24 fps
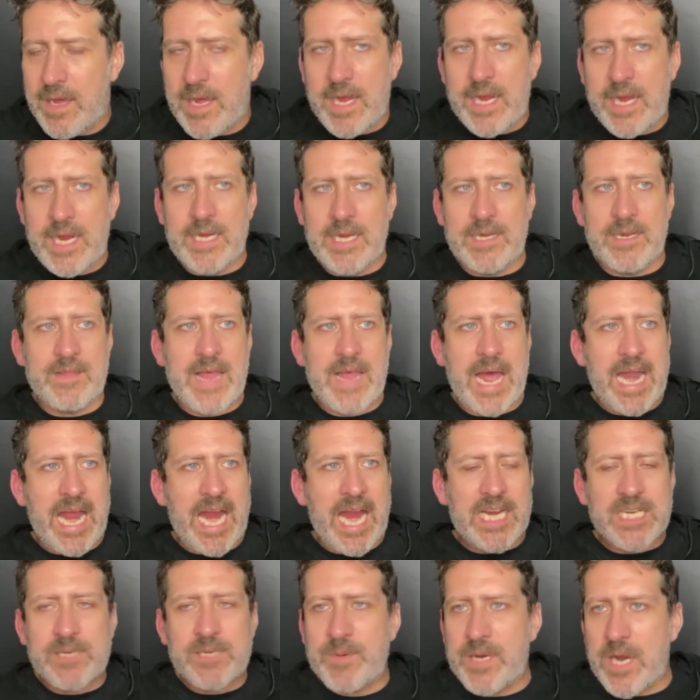He did that
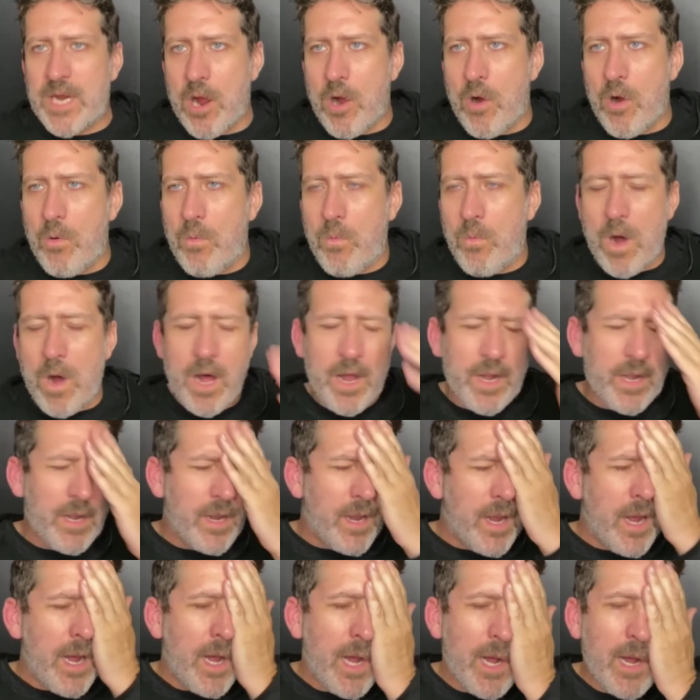HBO one.
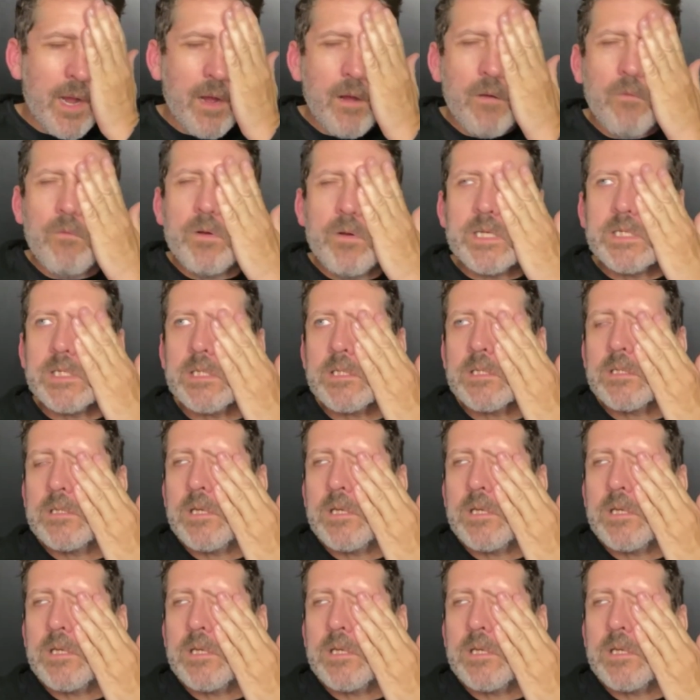What is it?